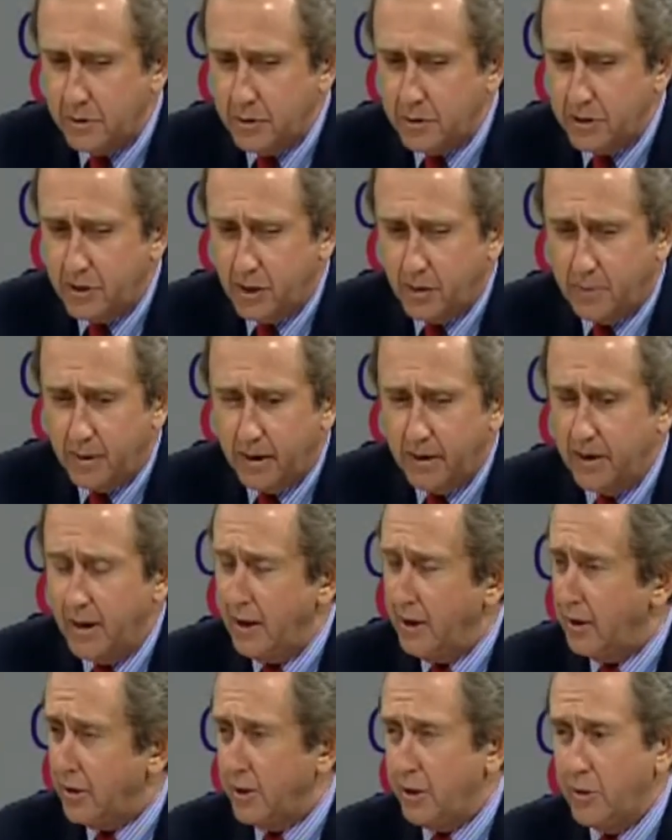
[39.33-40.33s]
to Cuba.
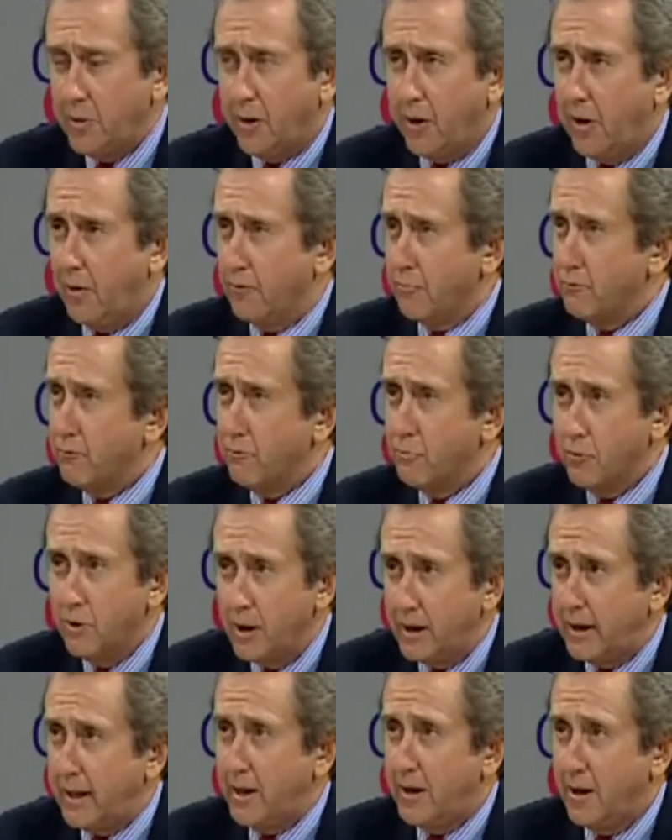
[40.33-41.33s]
You are
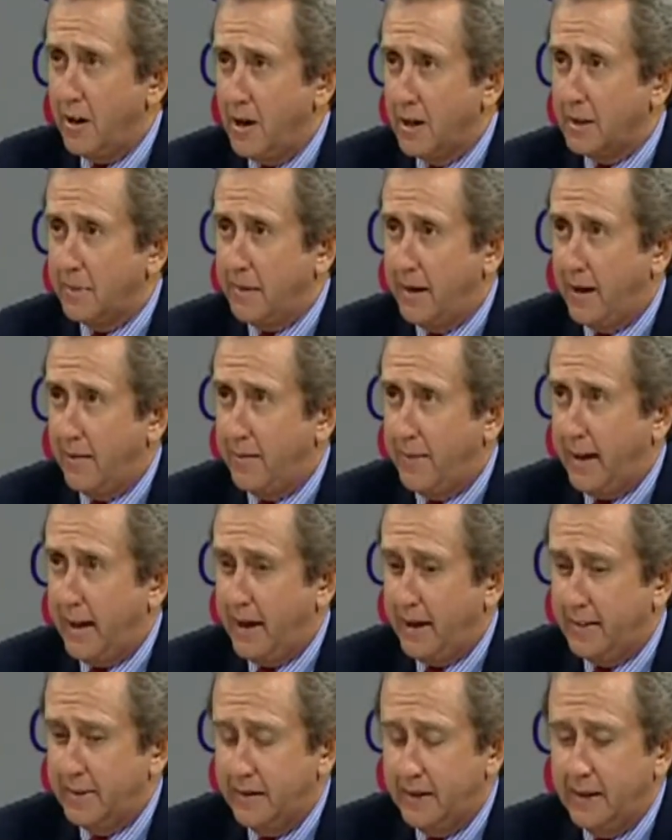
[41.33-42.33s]
really honked about
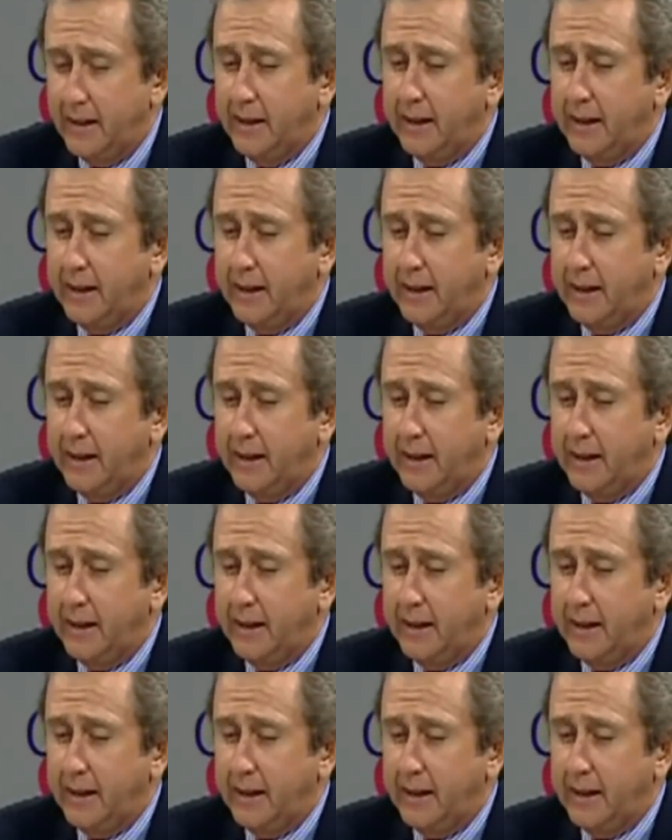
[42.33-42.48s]
that.